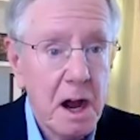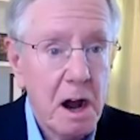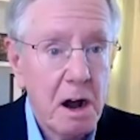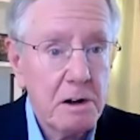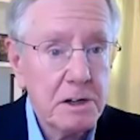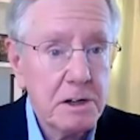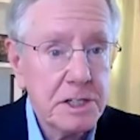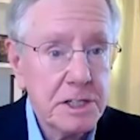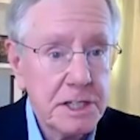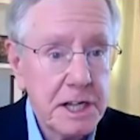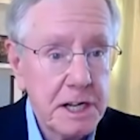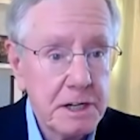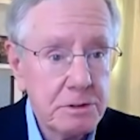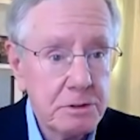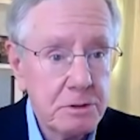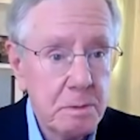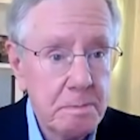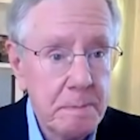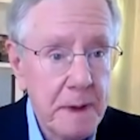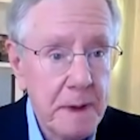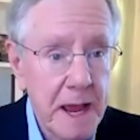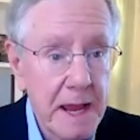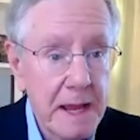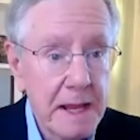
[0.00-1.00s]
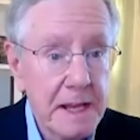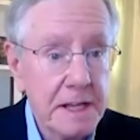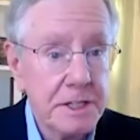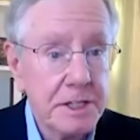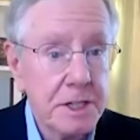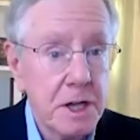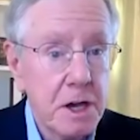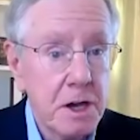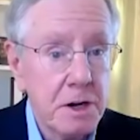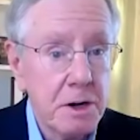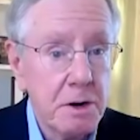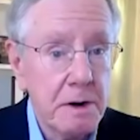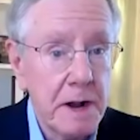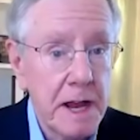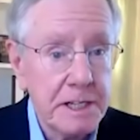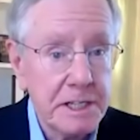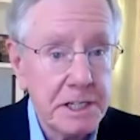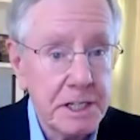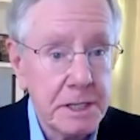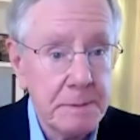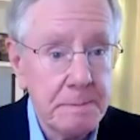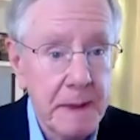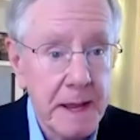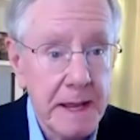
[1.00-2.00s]
Our central bank is
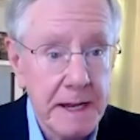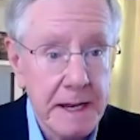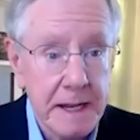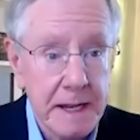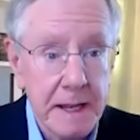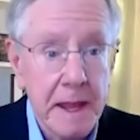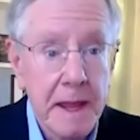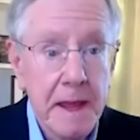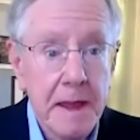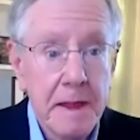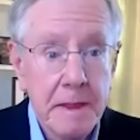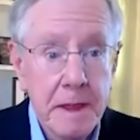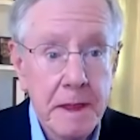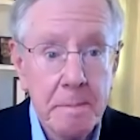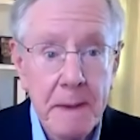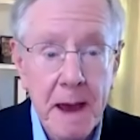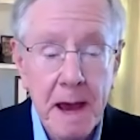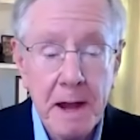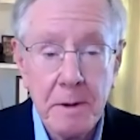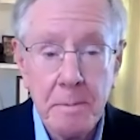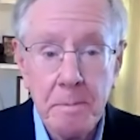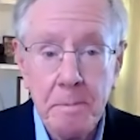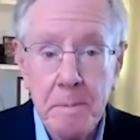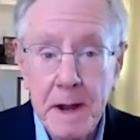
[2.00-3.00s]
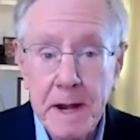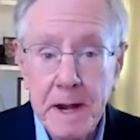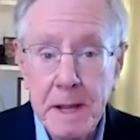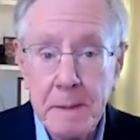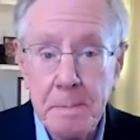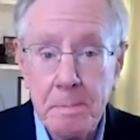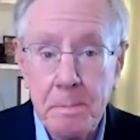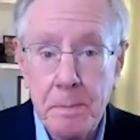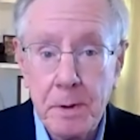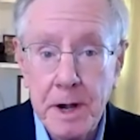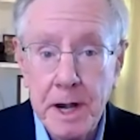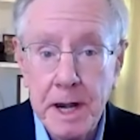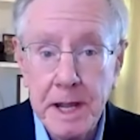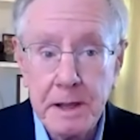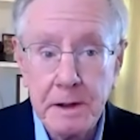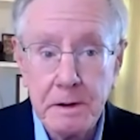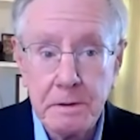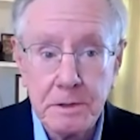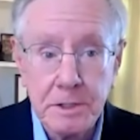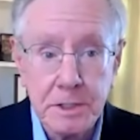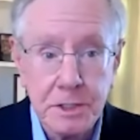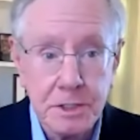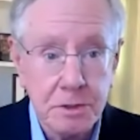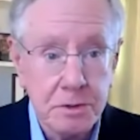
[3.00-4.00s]
underestimating the amount of money printing
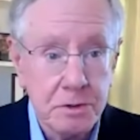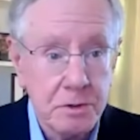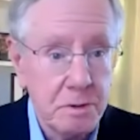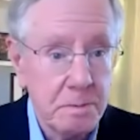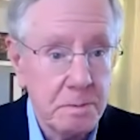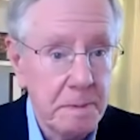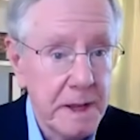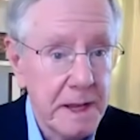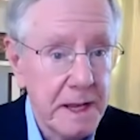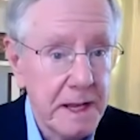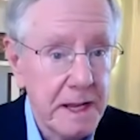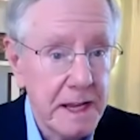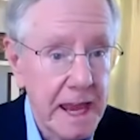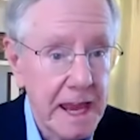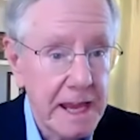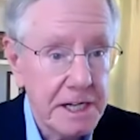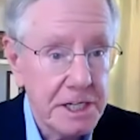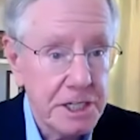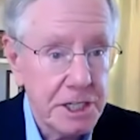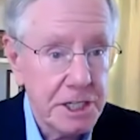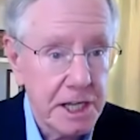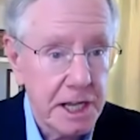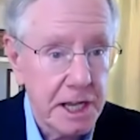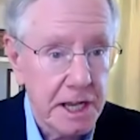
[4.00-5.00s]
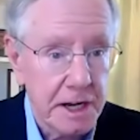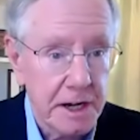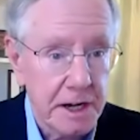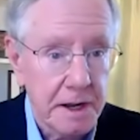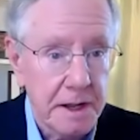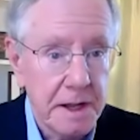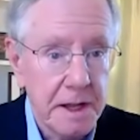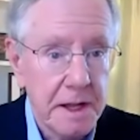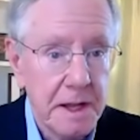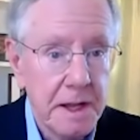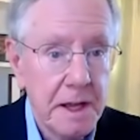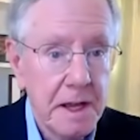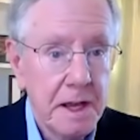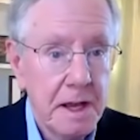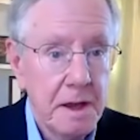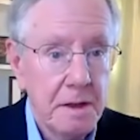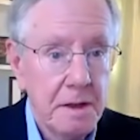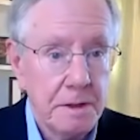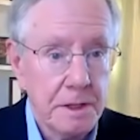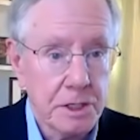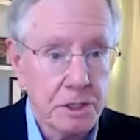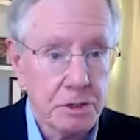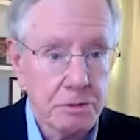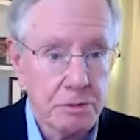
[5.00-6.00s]
it'll soon be engaging in.
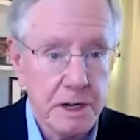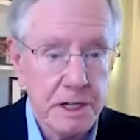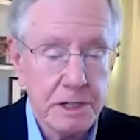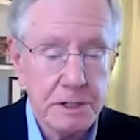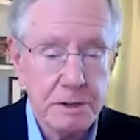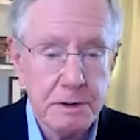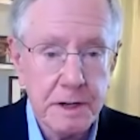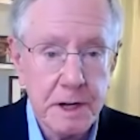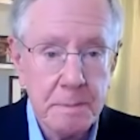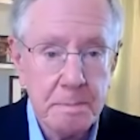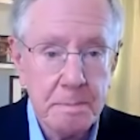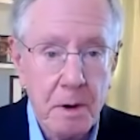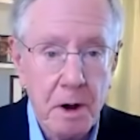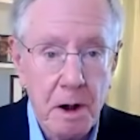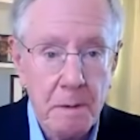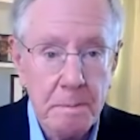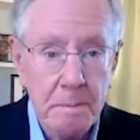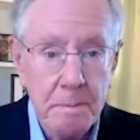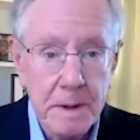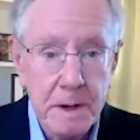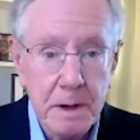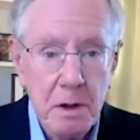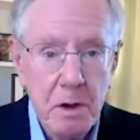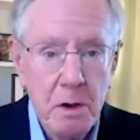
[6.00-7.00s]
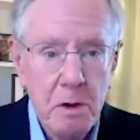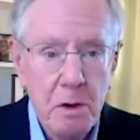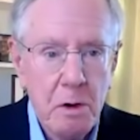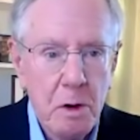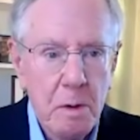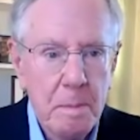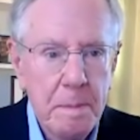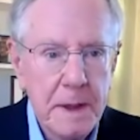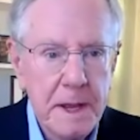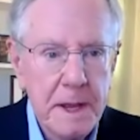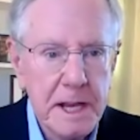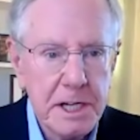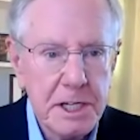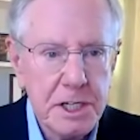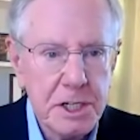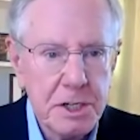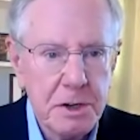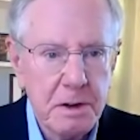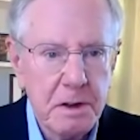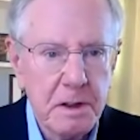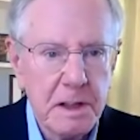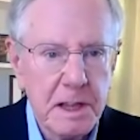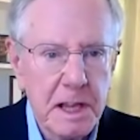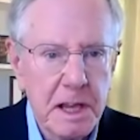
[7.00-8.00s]
The Treasury Department will be
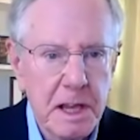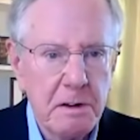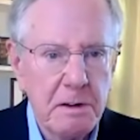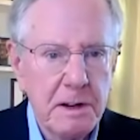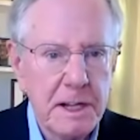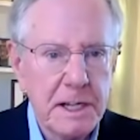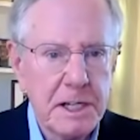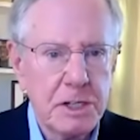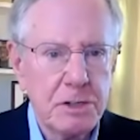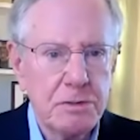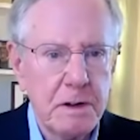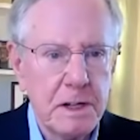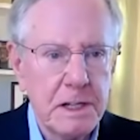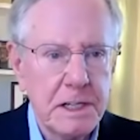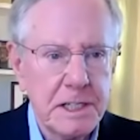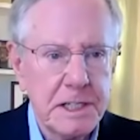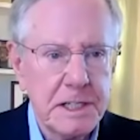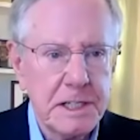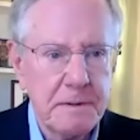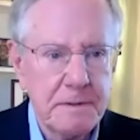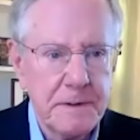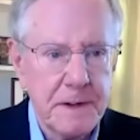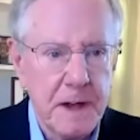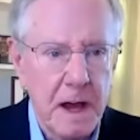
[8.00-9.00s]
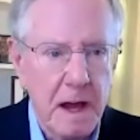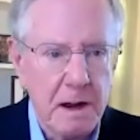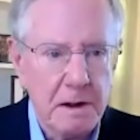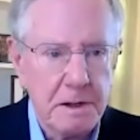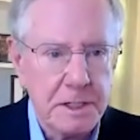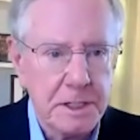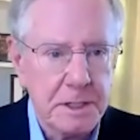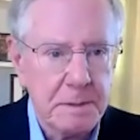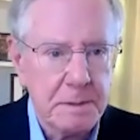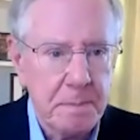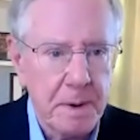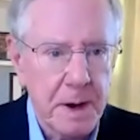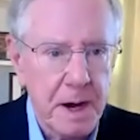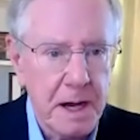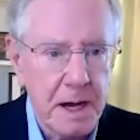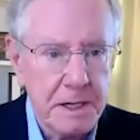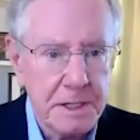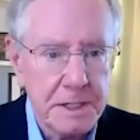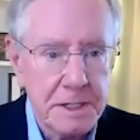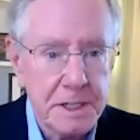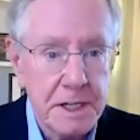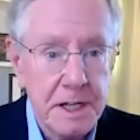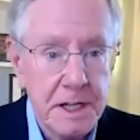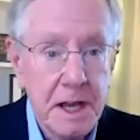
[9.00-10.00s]
issuing literally trillions of dollars in
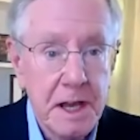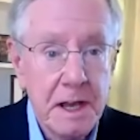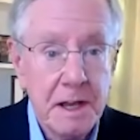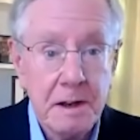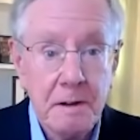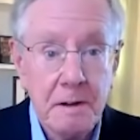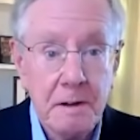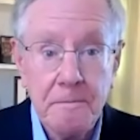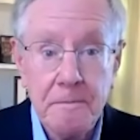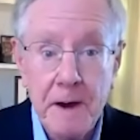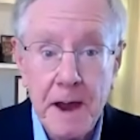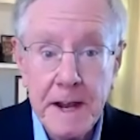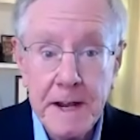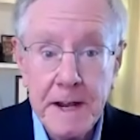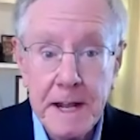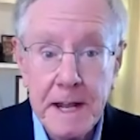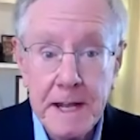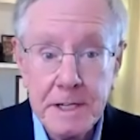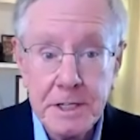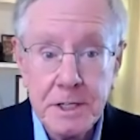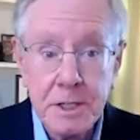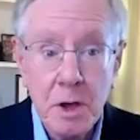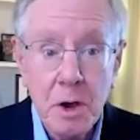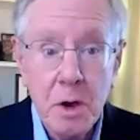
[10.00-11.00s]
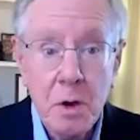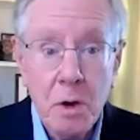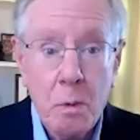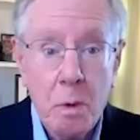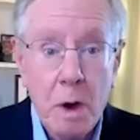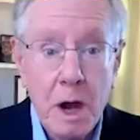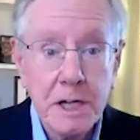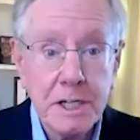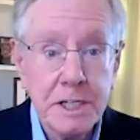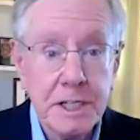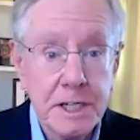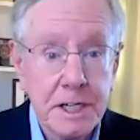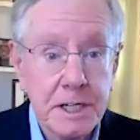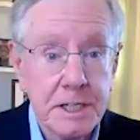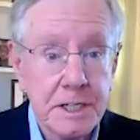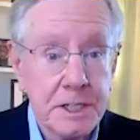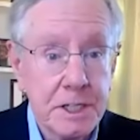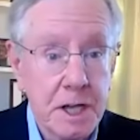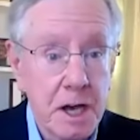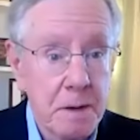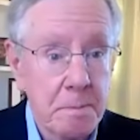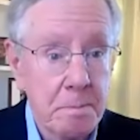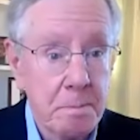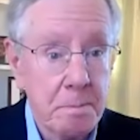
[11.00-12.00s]
bonds to finance
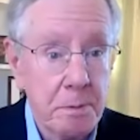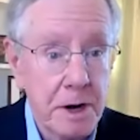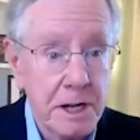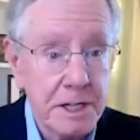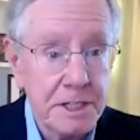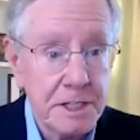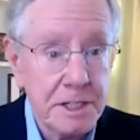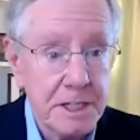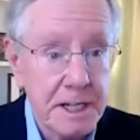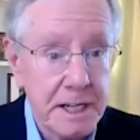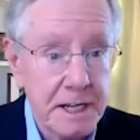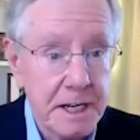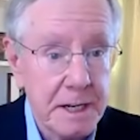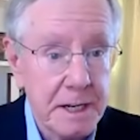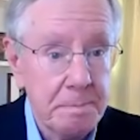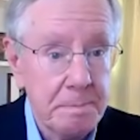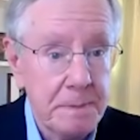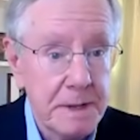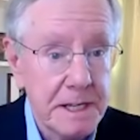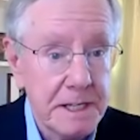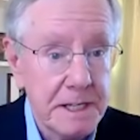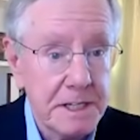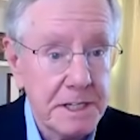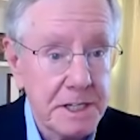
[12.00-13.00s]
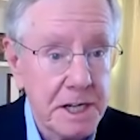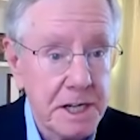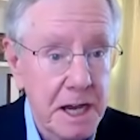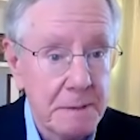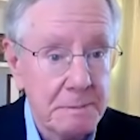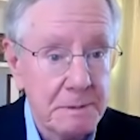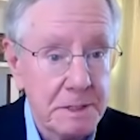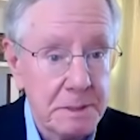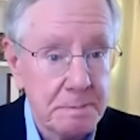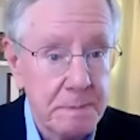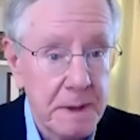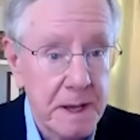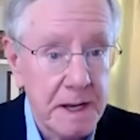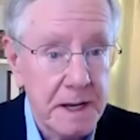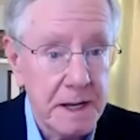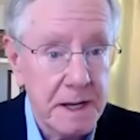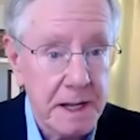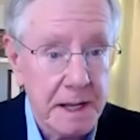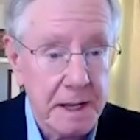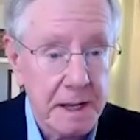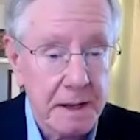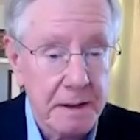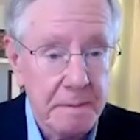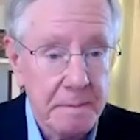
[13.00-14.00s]
Washington's unprecedented peacetime
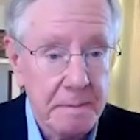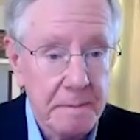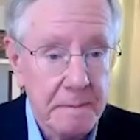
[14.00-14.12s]
spending.